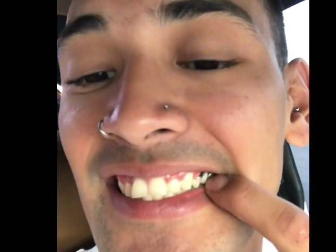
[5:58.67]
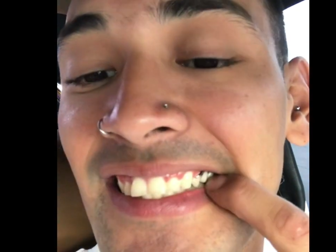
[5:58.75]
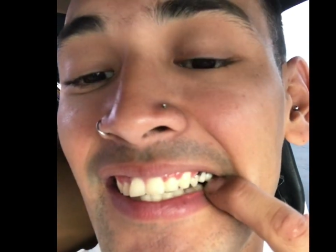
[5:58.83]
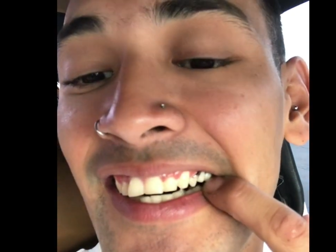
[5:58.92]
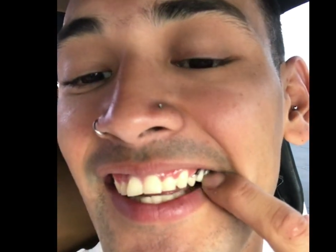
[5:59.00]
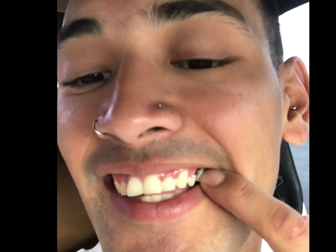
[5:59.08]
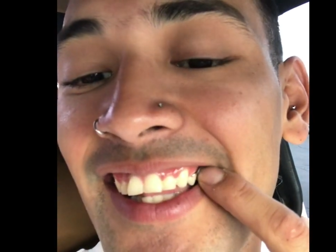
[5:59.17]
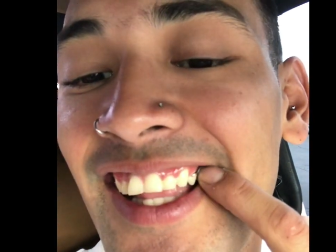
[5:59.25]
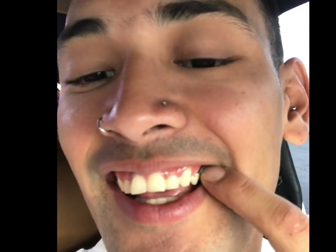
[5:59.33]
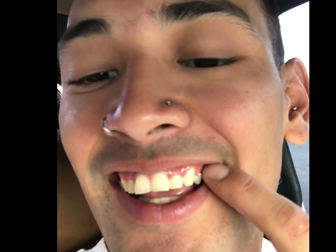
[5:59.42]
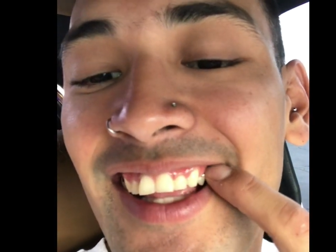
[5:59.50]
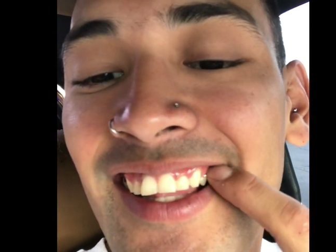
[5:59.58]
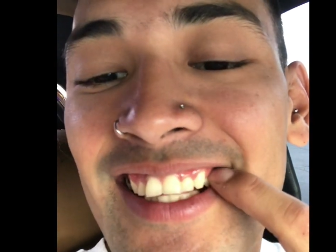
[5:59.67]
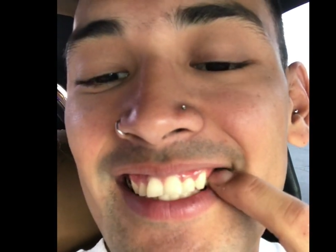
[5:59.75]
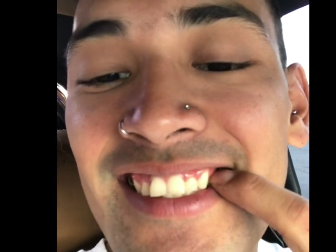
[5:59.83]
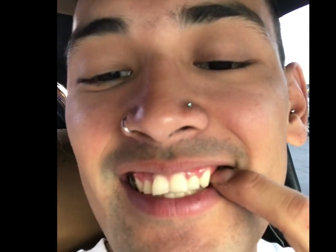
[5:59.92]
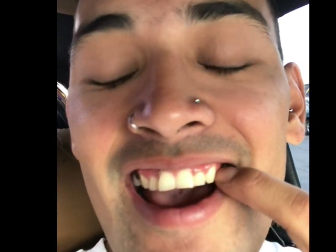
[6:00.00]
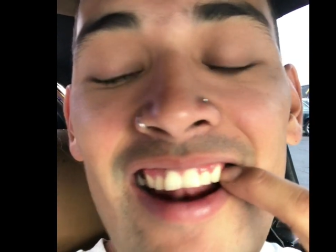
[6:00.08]
little,
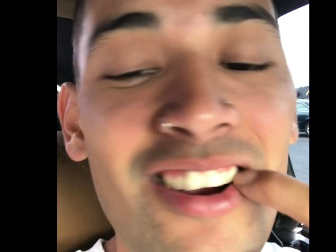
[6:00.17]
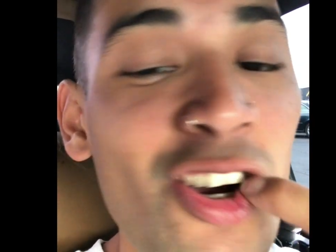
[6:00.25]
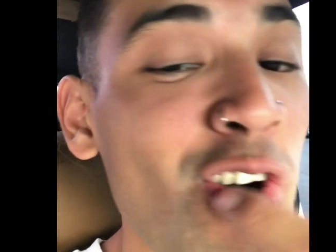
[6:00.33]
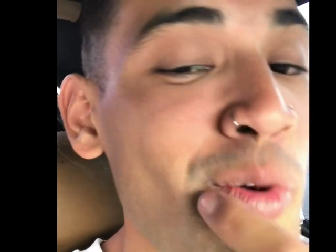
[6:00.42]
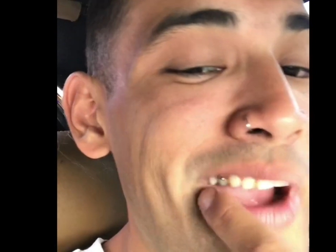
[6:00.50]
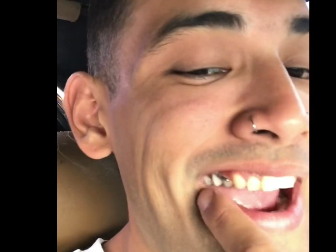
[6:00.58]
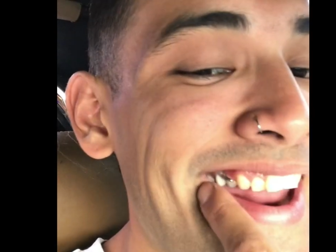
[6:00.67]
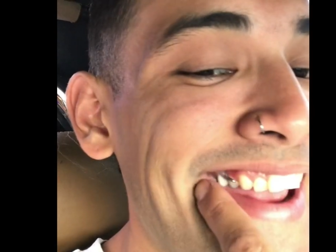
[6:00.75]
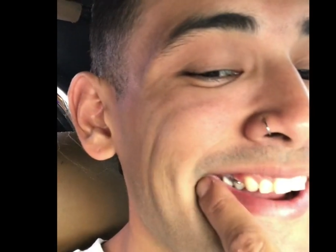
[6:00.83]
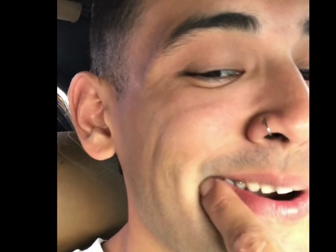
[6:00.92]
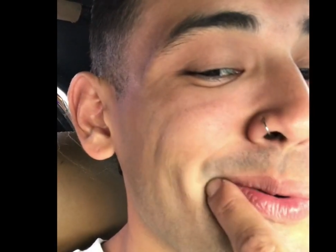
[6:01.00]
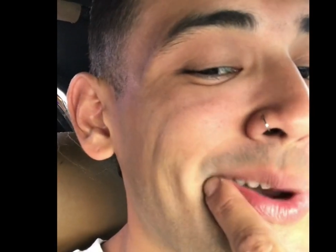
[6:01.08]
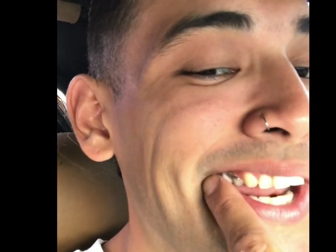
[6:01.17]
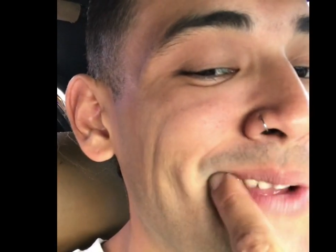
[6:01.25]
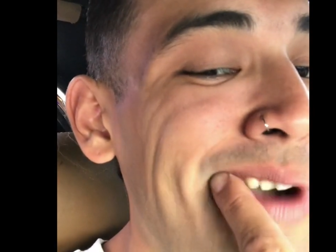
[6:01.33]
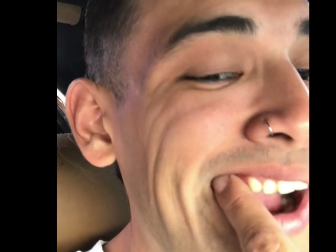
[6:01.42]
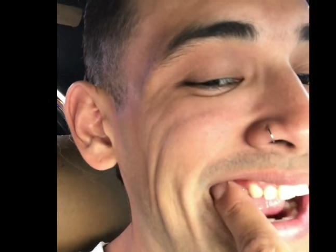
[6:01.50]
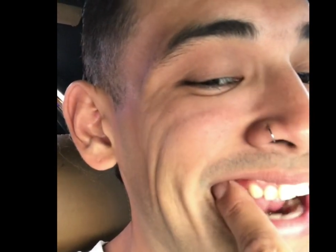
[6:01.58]
this is kind of cool, man. Ain't nobody
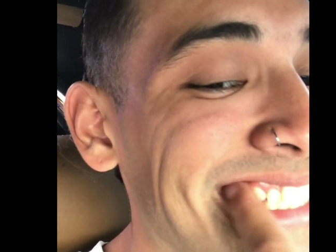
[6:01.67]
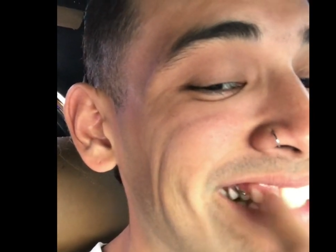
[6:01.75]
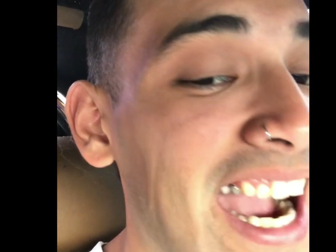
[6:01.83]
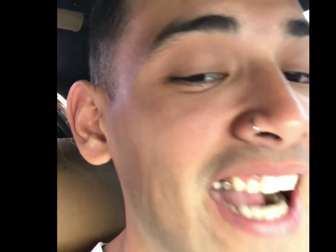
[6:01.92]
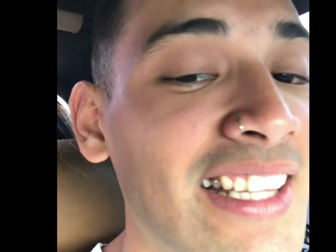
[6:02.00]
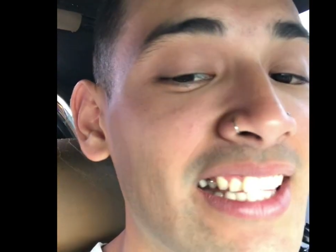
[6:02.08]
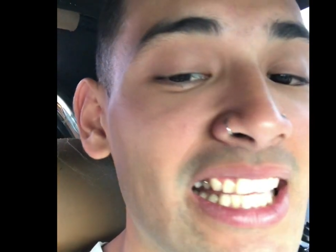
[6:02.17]
my age got